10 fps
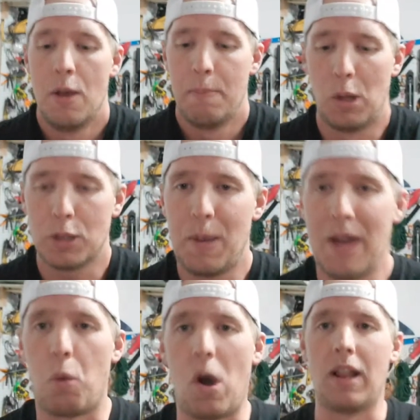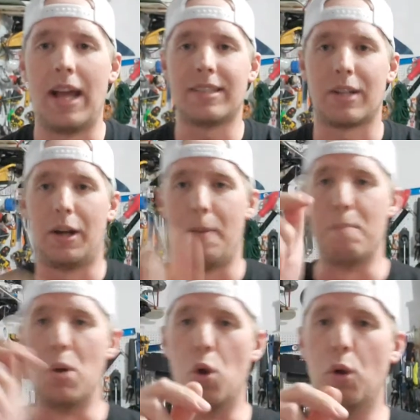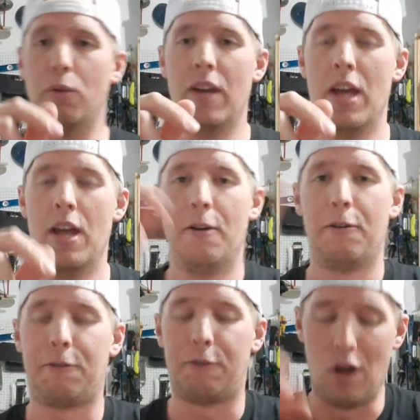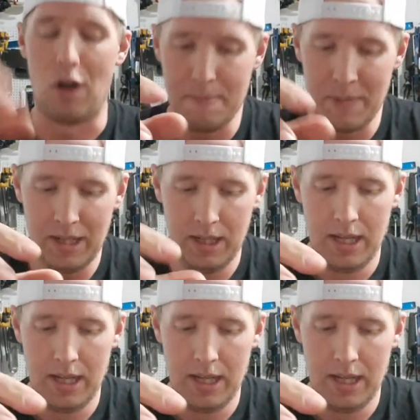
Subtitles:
Post-spawn walleyes are going to move from